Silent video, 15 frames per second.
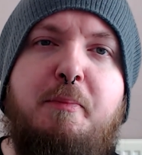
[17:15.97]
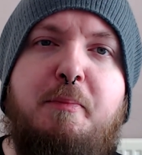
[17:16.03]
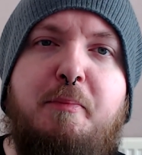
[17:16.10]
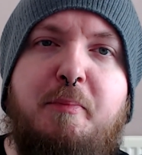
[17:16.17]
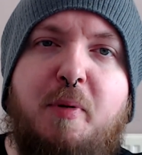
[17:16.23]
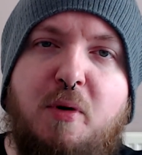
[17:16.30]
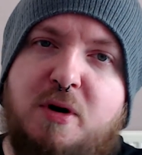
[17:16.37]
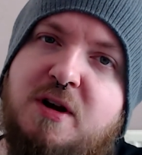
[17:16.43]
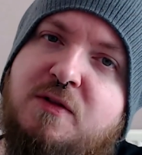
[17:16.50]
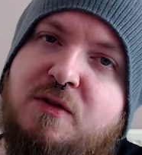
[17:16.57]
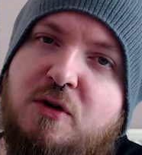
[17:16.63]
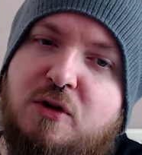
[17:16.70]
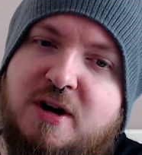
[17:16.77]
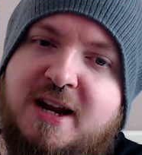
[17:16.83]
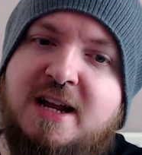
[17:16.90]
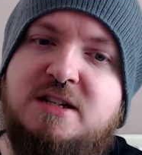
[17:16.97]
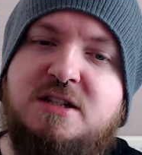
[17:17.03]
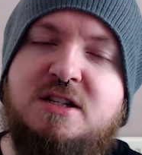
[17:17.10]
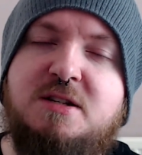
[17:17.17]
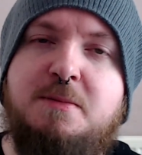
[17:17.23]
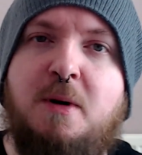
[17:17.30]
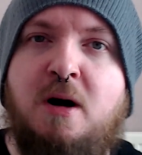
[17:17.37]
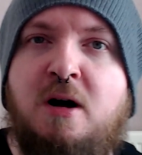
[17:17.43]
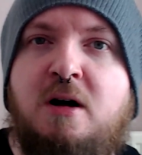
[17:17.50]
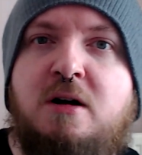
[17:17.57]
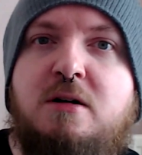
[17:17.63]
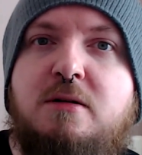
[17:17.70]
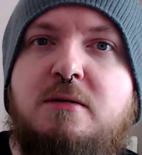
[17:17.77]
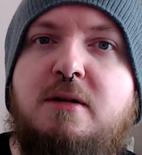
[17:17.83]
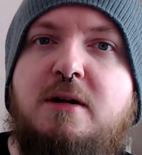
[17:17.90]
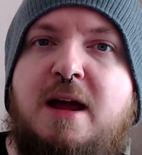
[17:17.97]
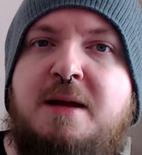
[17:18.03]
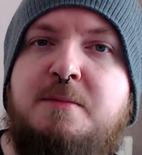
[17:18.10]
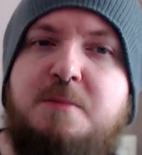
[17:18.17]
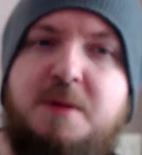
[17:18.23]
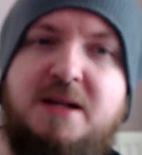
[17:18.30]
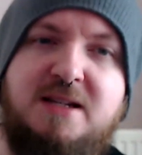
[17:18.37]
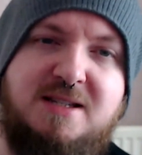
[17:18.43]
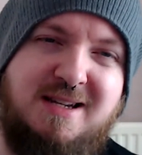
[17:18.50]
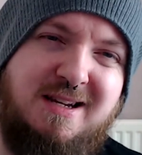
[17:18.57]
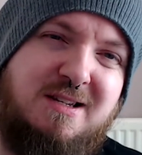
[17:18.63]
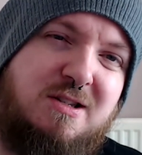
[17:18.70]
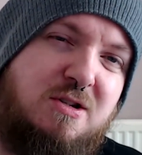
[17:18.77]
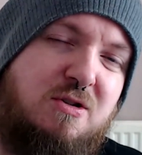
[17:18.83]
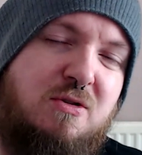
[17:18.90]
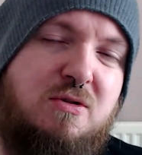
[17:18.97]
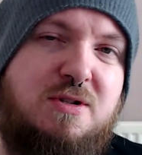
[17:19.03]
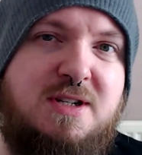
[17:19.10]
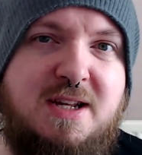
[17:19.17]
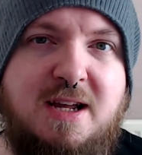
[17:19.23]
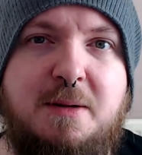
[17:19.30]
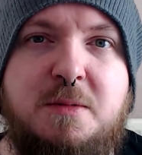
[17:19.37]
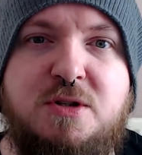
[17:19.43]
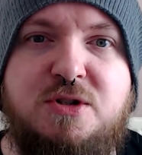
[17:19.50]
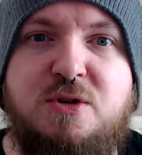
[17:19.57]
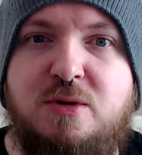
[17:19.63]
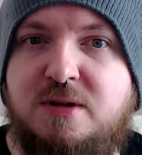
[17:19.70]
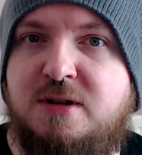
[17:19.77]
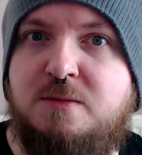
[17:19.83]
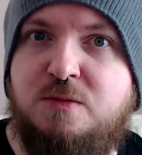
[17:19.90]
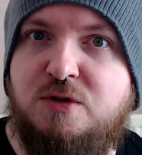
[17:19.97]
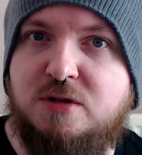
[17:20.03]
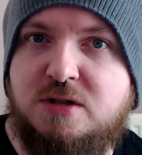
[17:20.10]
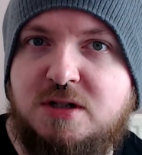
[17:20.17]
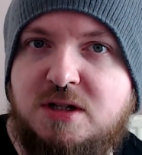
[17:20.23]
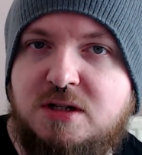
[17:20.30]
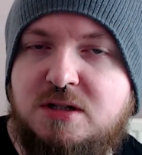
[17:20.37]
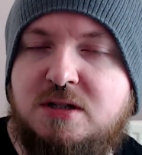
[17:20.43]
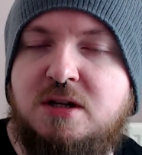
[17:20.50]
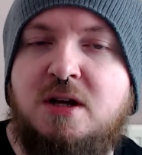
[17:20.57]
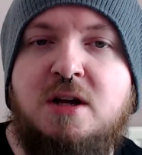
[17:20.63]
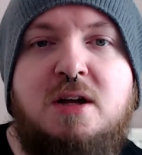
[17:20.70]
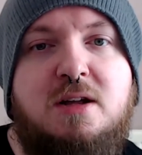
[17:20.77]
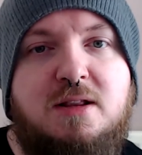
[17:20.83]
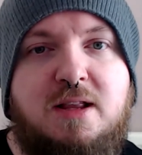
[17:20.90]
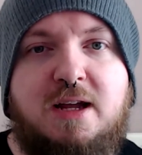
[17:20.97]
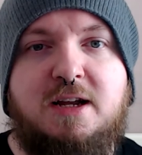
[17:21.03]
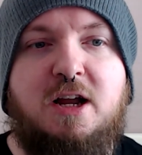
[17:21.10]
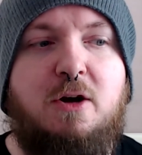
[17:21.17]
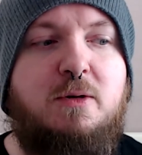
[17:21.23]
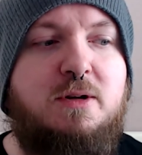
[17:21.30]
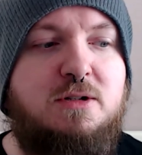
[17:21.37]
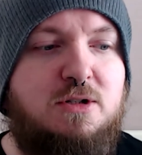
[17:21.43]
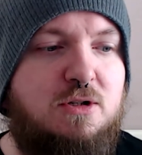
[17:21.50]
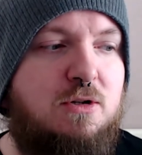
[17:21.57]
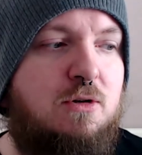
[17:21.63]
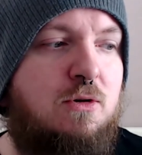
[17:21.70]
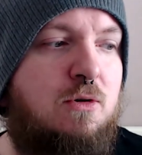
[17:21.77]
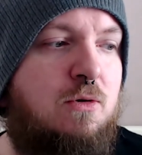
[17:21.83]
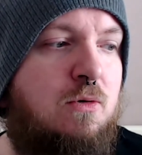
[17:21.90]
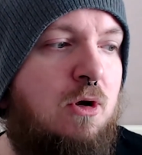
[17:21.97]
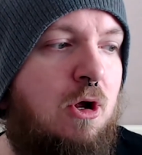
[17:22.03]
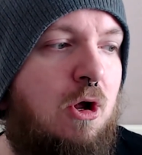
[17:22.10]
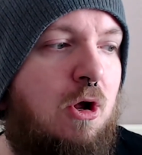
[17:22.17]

but if you're against smart NPCs and your DM is doing them justice, they're going to